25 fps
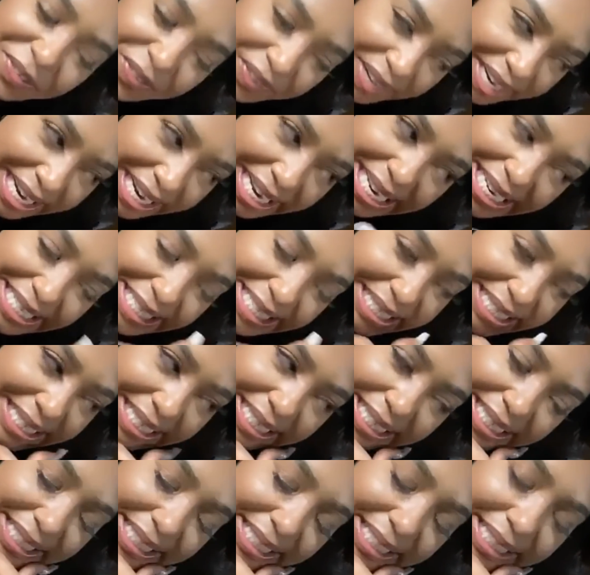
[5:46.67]
different. Seam?
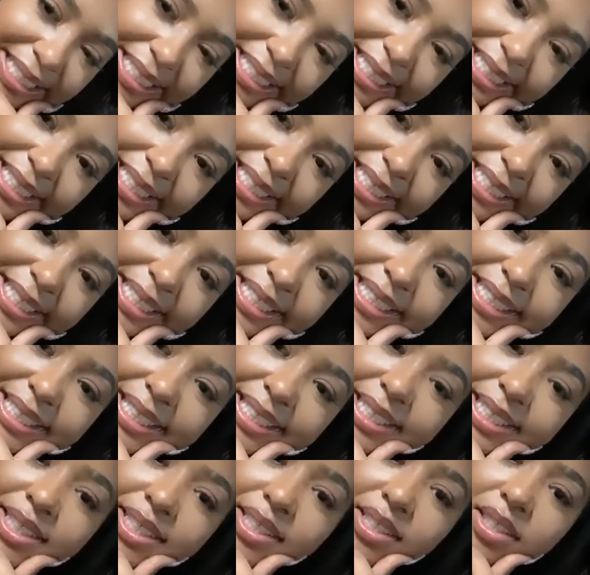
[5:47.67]
All right.
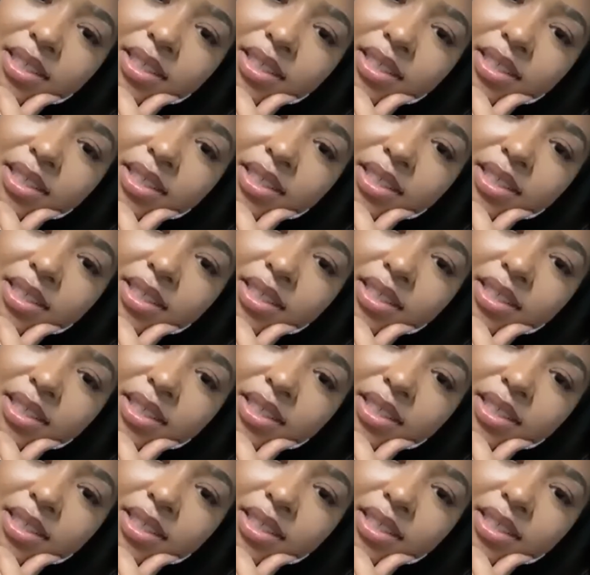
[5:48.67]
God